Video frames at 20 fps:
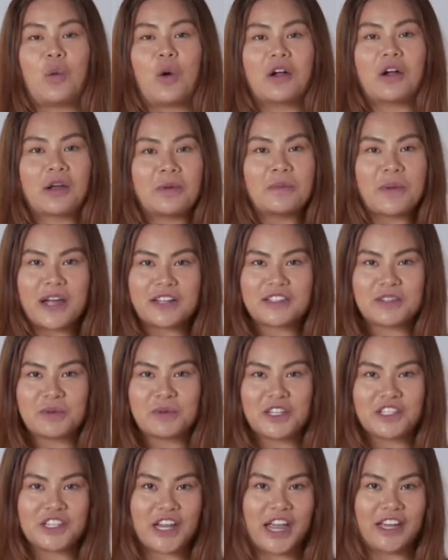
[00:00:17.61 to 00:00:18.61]
Welcome back to
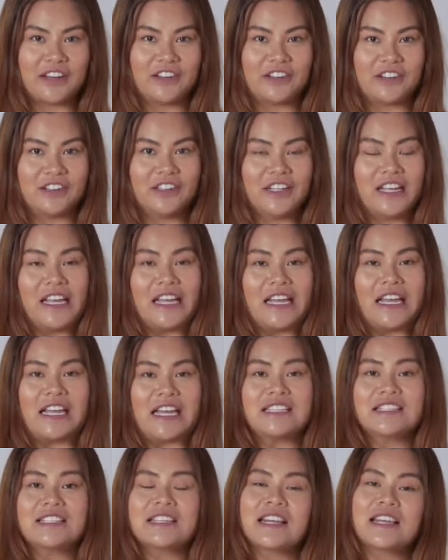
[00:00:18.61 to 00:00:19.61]
my channel.
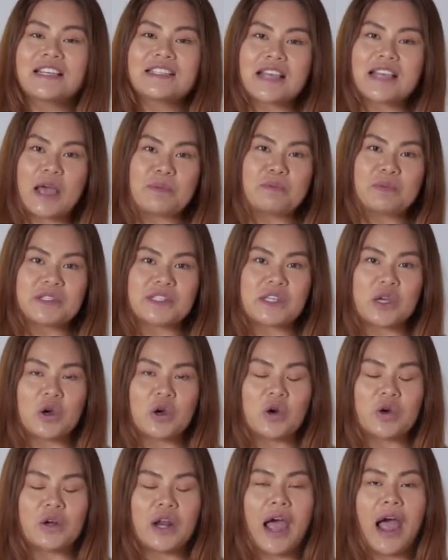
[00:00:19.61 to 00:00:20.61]
In today's
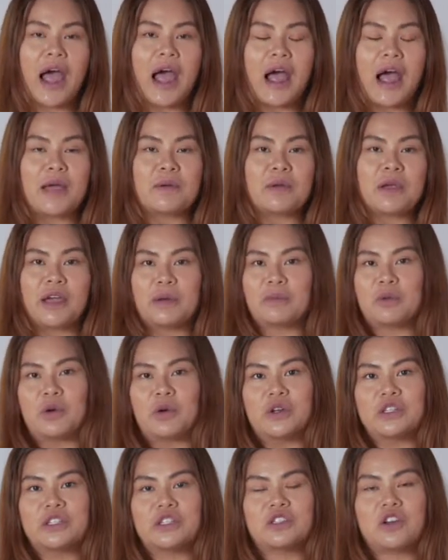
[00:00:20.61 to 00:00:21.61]
episode, I am
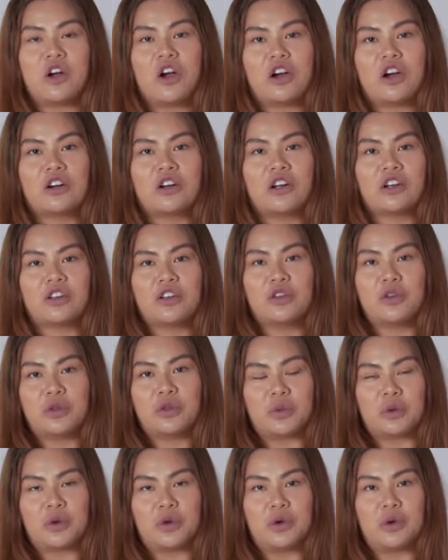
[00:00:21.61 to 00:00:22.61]
going to talk you
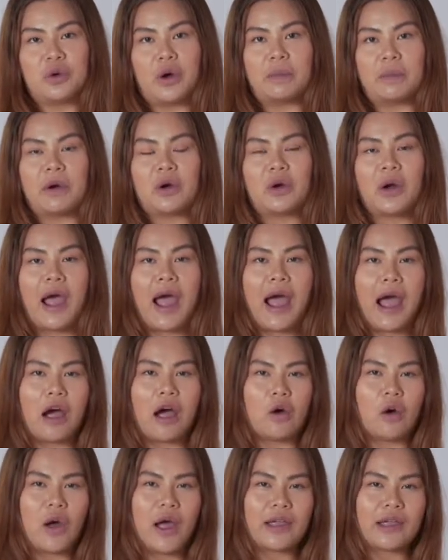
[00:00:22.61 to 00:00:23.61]
through about
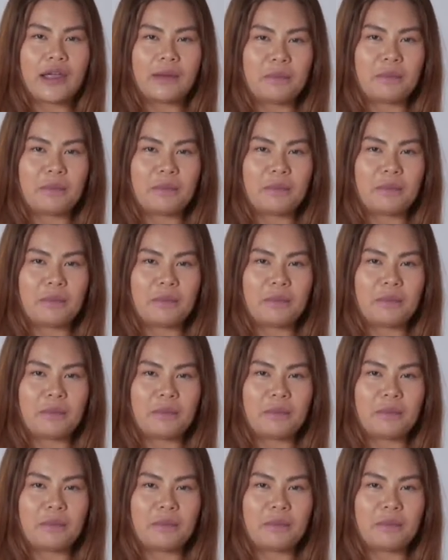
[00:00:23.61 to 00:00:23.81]
how I,